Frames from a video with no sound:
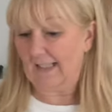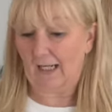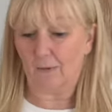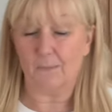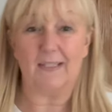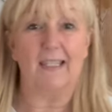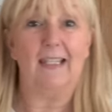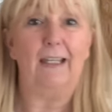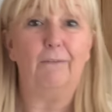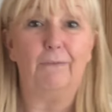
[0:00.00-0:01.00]
out was that,
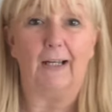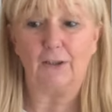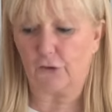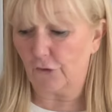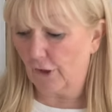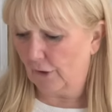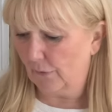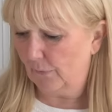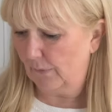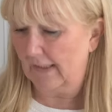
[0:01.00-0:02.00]
in fact, no,
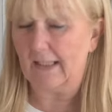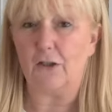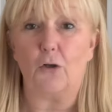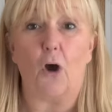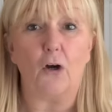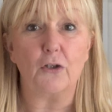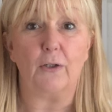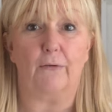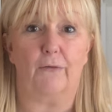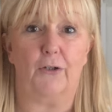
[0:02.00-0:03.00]
you can't do
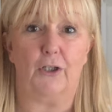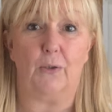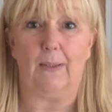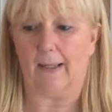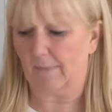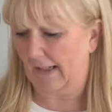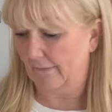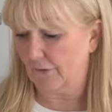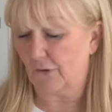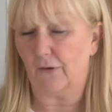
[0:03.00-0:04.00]
it through the TUI app. You
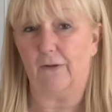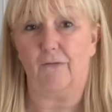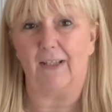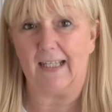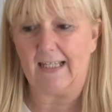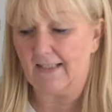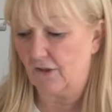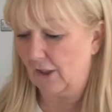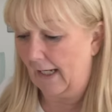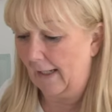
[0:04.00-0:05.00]
have to do it through the
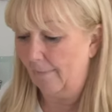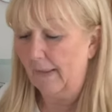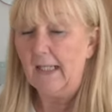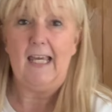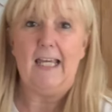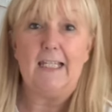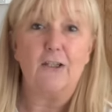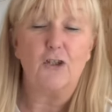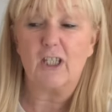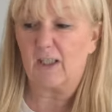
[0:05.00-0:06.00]
EasyJet app.
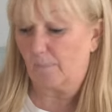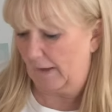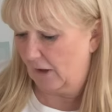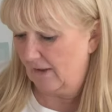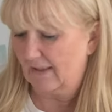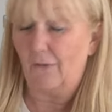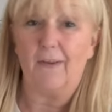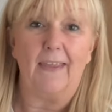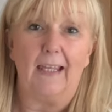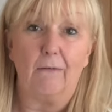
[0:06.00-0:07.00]
It's just because so
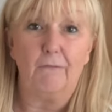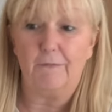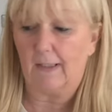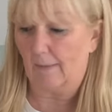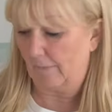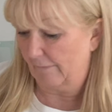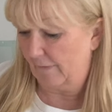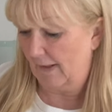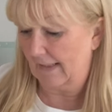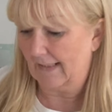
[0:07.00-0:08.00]
that they can fill up the
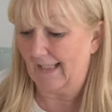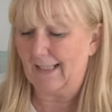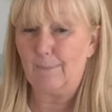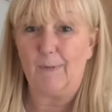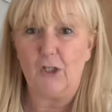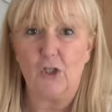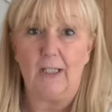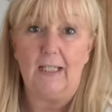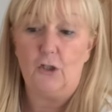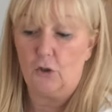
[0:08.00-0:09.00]
flights,
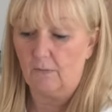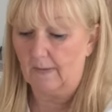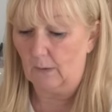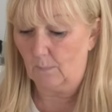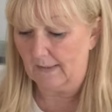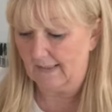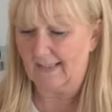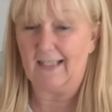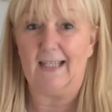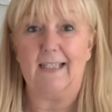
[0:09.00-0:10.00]
especially during the winter
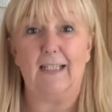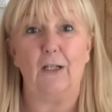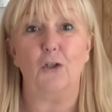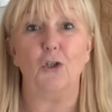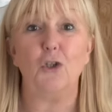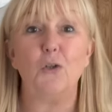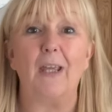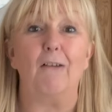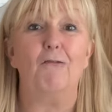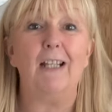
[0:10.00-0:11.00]
season. Now, you do
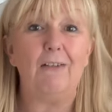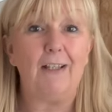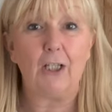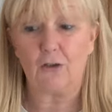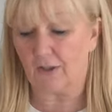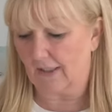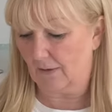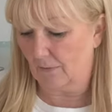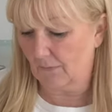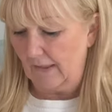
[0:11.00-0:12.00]
get really, really good
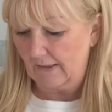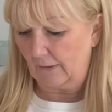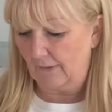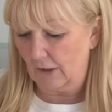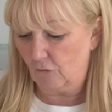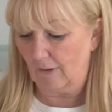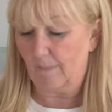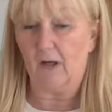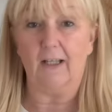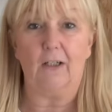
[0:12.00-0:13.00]
deals. So this trip
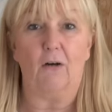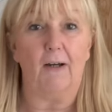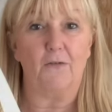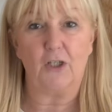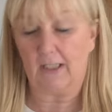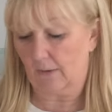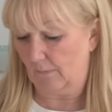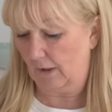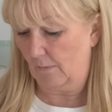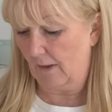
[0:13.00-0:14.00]
that I got, I've shared it
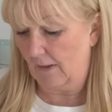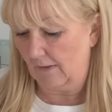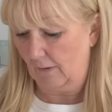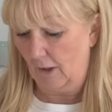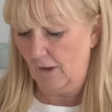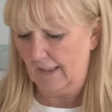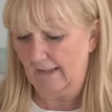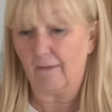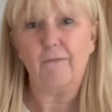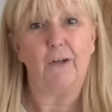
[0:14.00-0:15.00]
with you
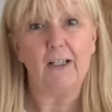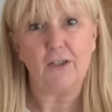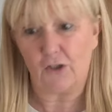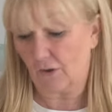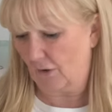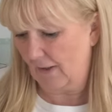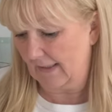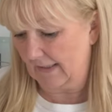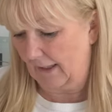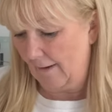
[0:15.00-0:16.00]
earlier. I invited you
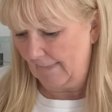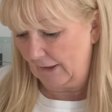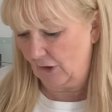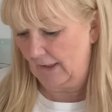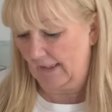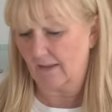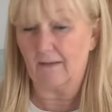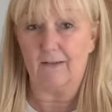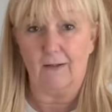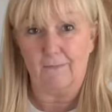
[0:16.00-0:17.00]
guys to come, actually. I
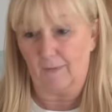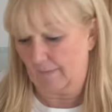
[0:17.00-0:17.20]
don't know if I'm